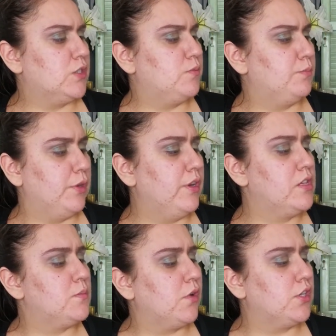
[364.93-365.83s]
Beauty
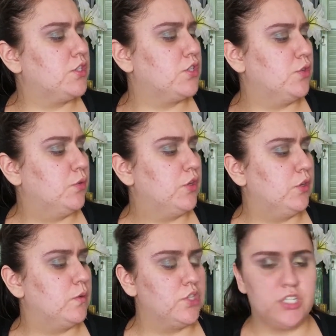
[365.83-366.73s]
Smarts New
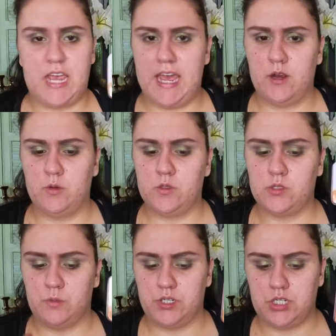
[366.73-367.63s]
Hue Shadow
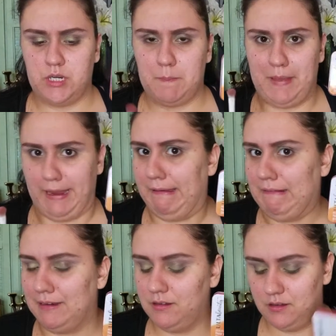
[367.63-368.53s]
Switching
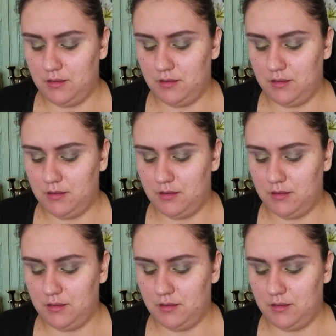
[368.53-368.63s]
Pan.